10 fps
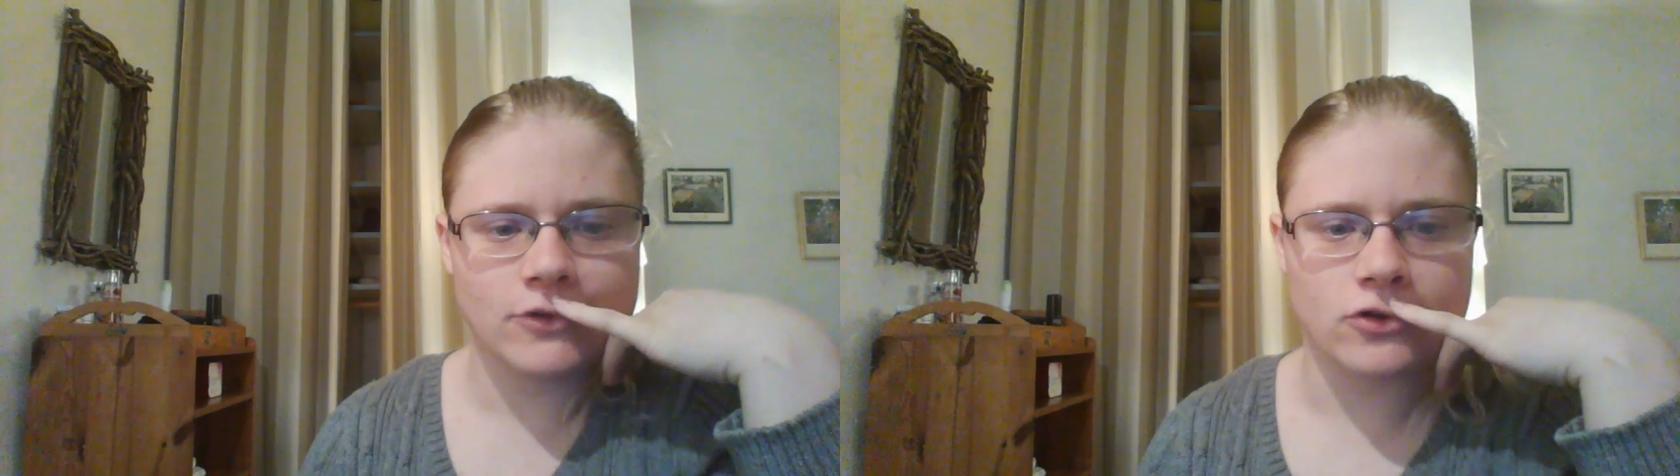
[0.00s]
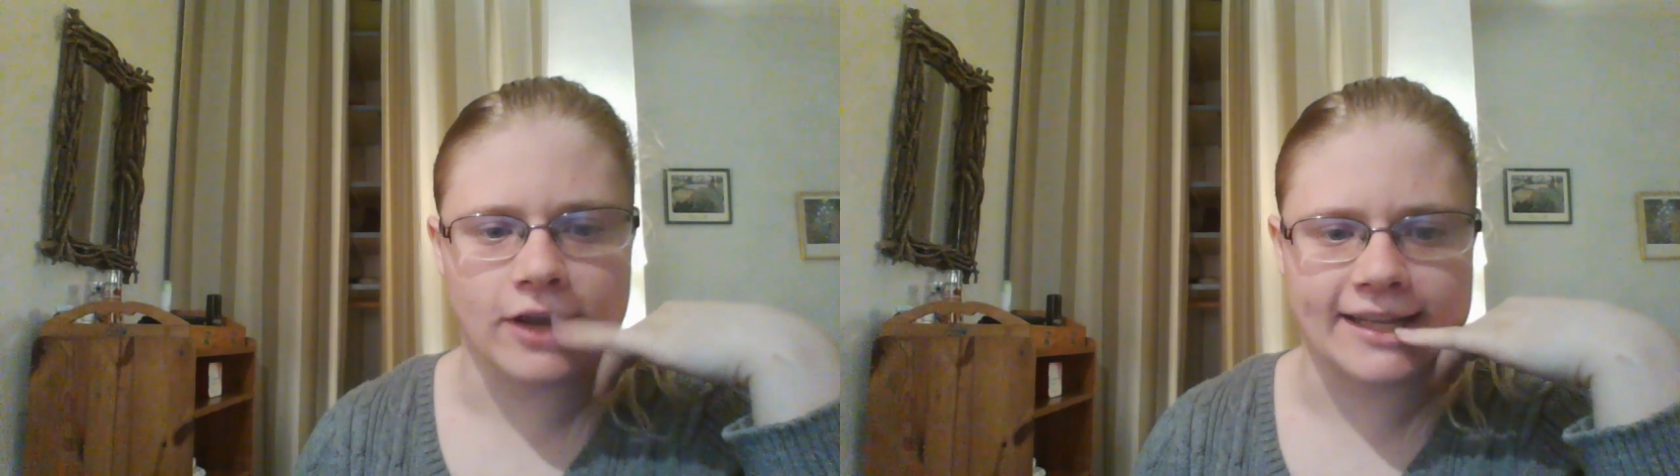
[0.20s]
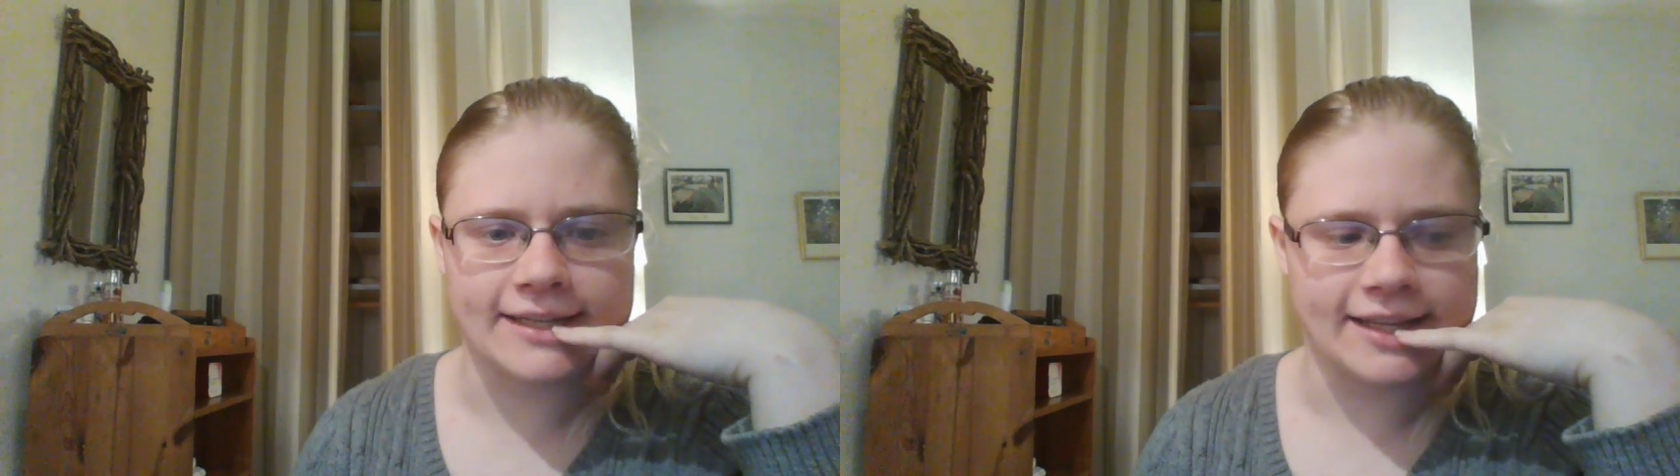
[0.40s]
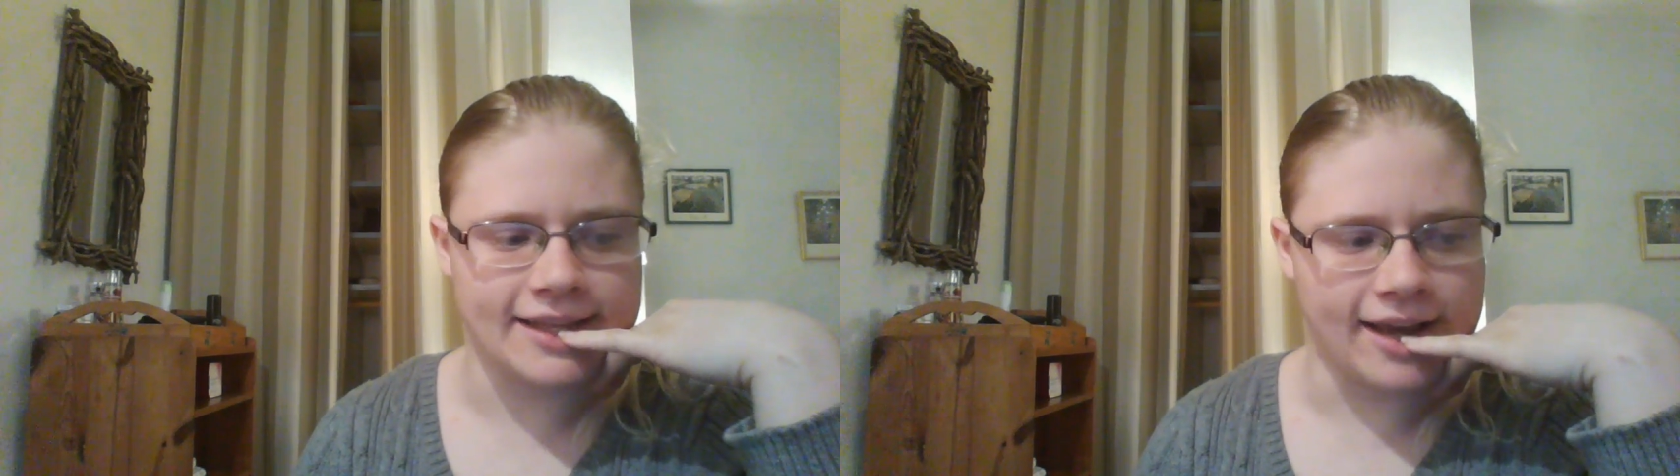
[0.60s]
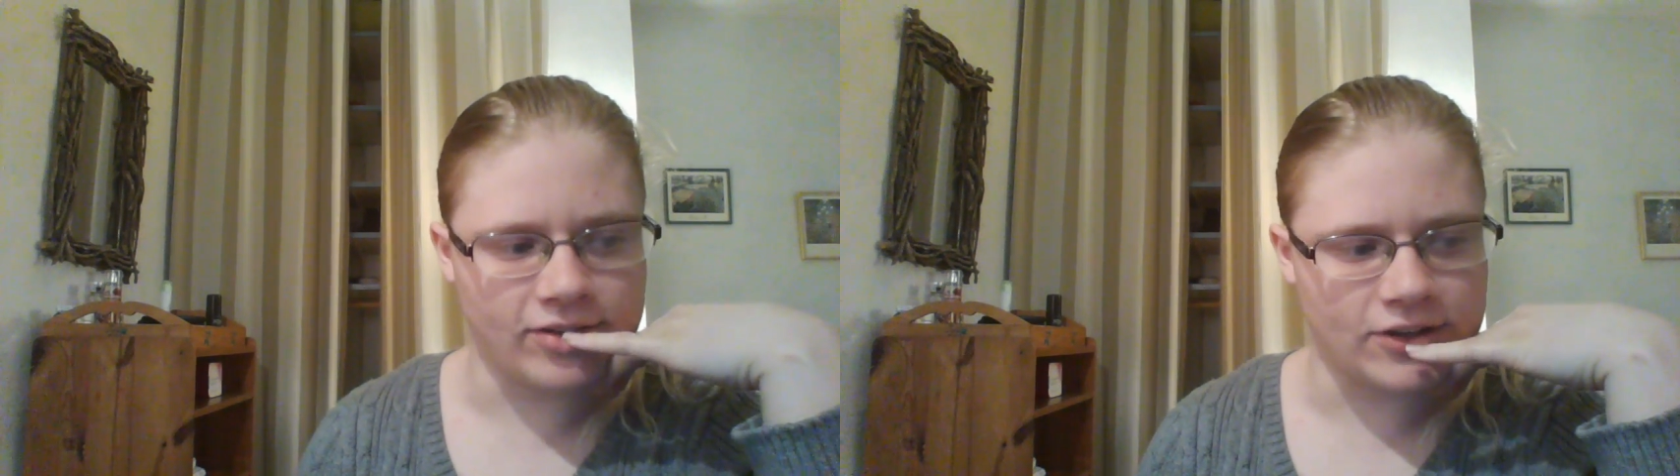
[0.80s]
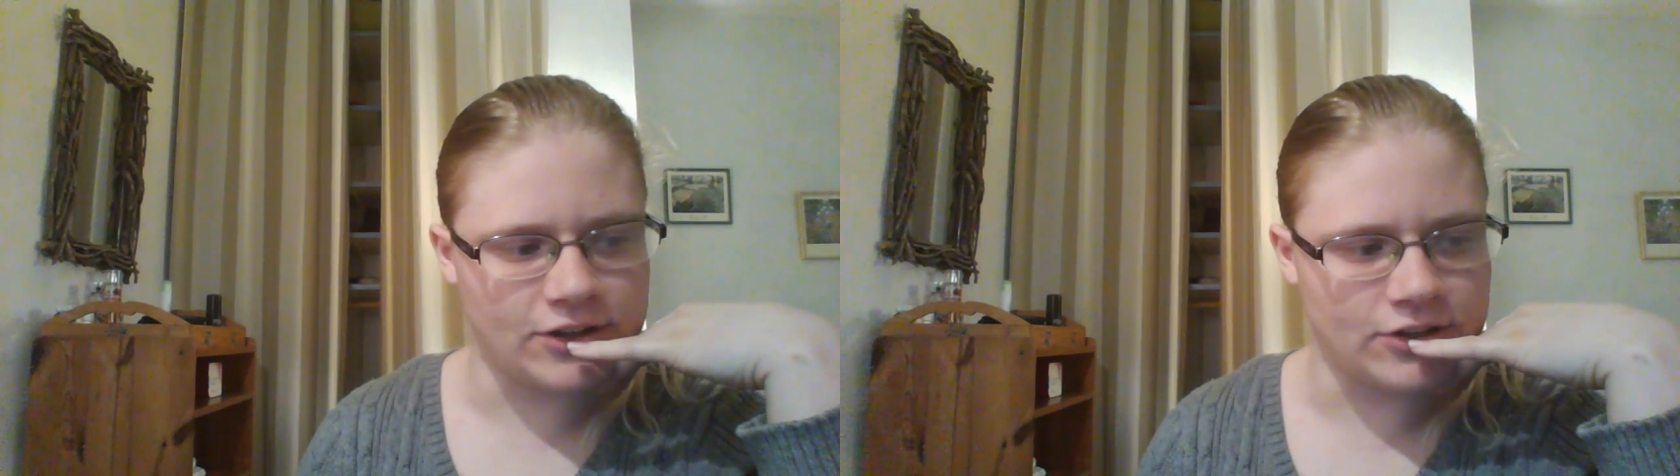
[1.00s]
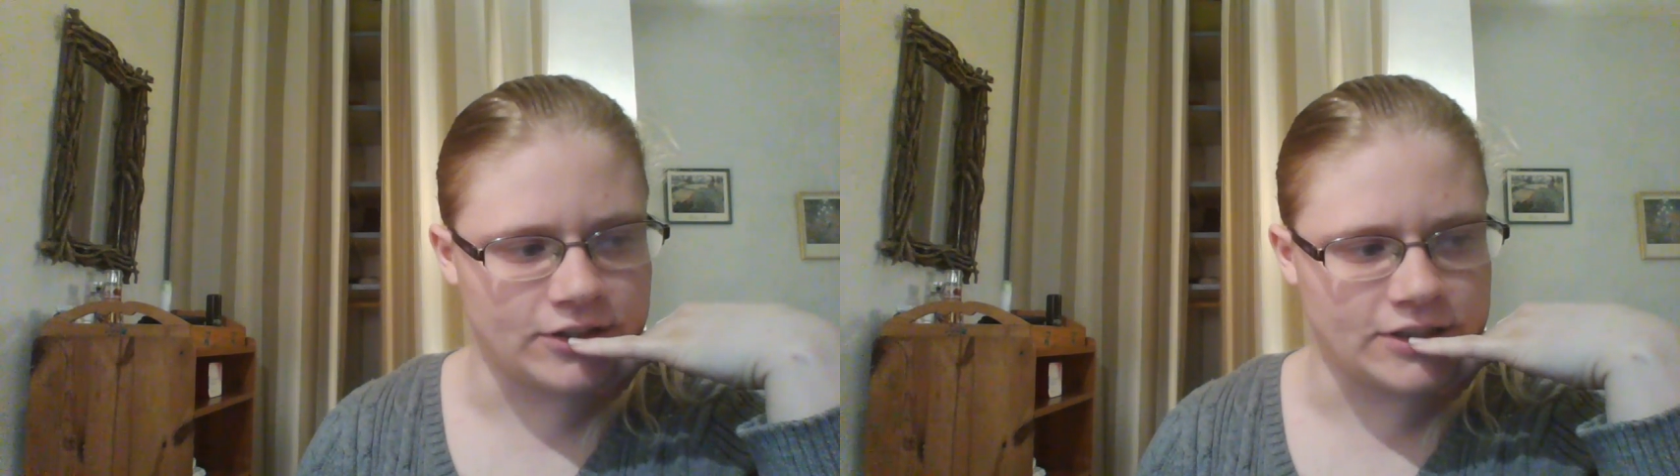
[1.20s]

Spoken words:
so I can take the afternoon to